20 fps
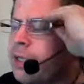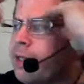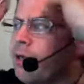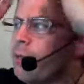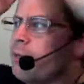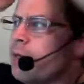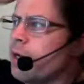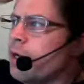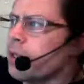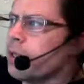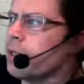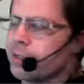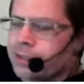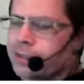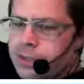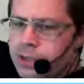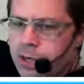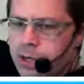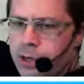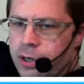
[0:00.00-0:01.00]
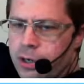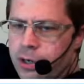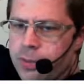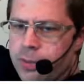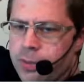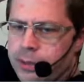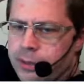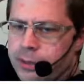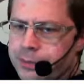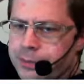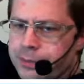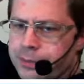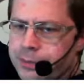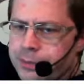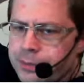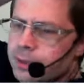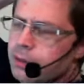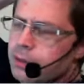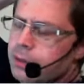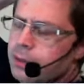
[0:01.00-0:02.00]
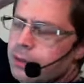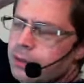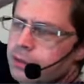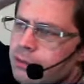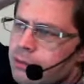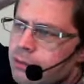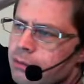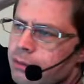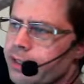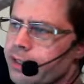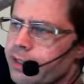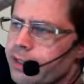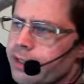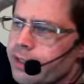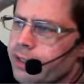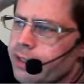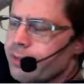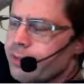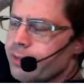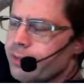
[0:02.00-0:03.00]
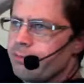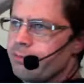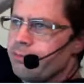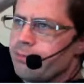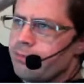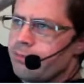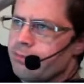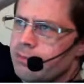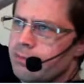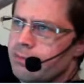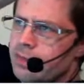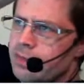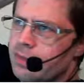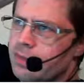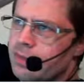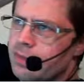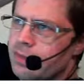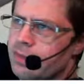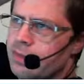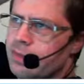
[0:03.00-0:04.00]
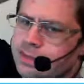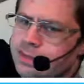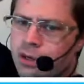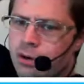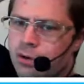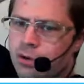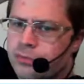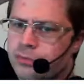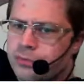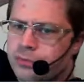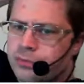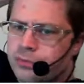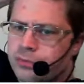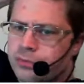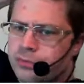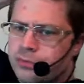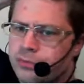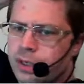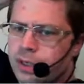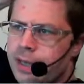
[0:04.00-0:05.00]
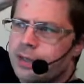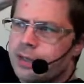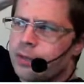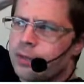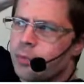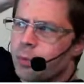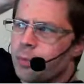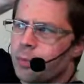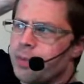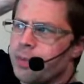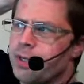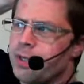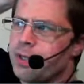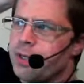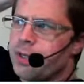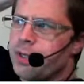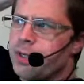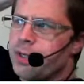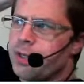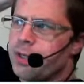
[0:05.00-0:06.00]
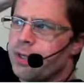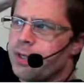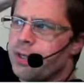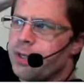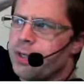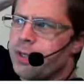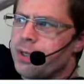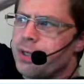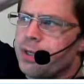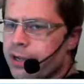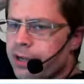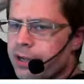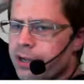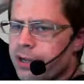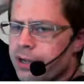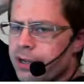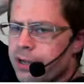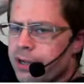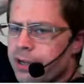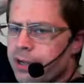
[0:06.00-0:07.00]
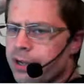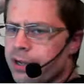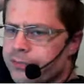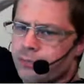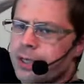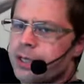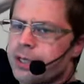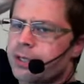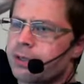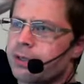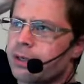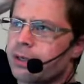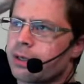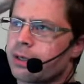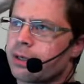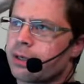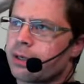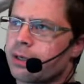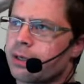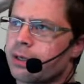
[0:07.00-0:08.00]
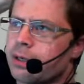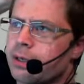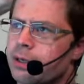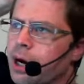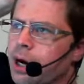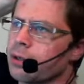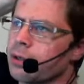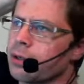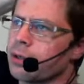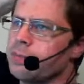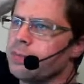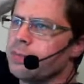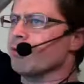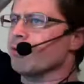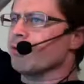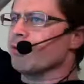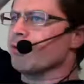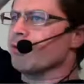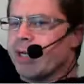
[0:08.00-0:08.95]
I mean, I'm not against the autopilot thing in itself. I think we'll be a lot safer if every car is